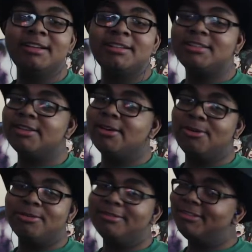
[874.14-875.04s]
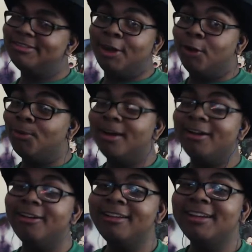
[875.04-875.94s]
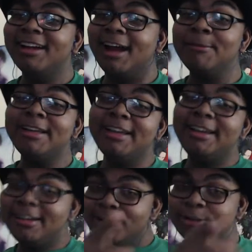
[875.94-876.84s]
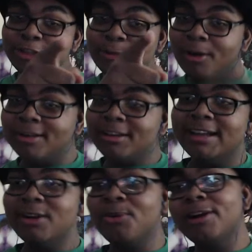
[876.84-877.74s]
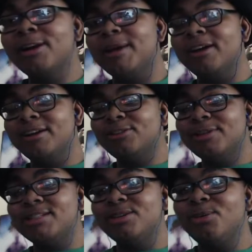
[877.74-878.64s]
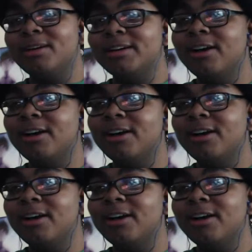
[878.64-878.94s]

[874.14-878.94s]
So, oh well. I'm gonna get good at YouTube one day, don't worry about it. 3, 2, 1, go.